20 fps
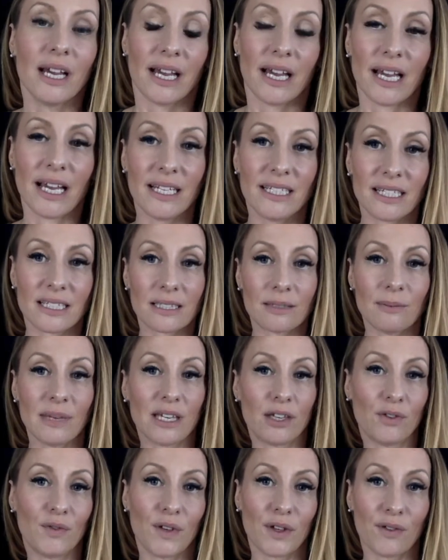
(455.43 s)
it doesn't make
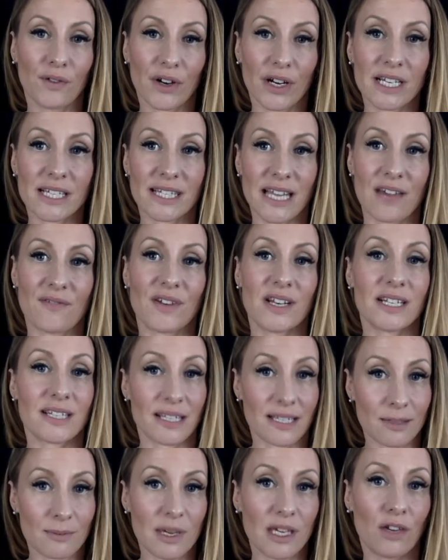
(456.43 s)
you feel very safe and it
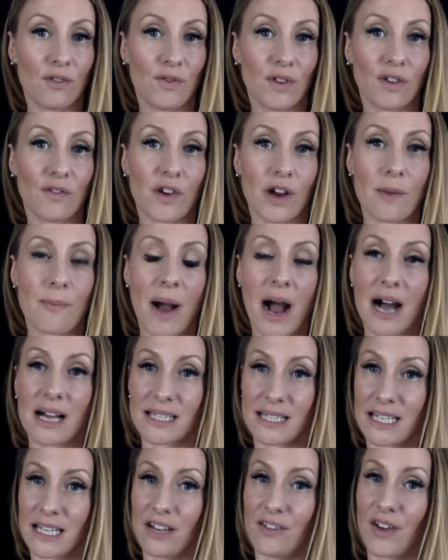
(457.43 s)
doesn't make you feel very
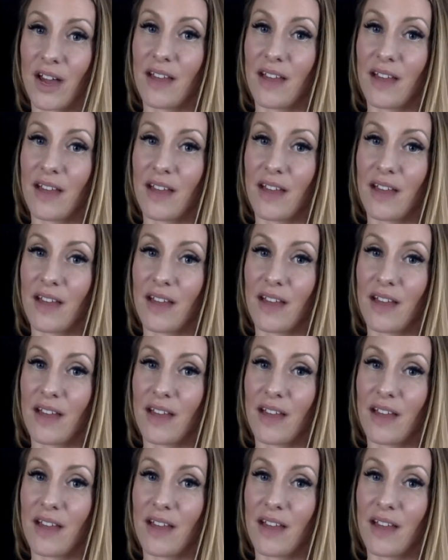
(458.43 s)
positive.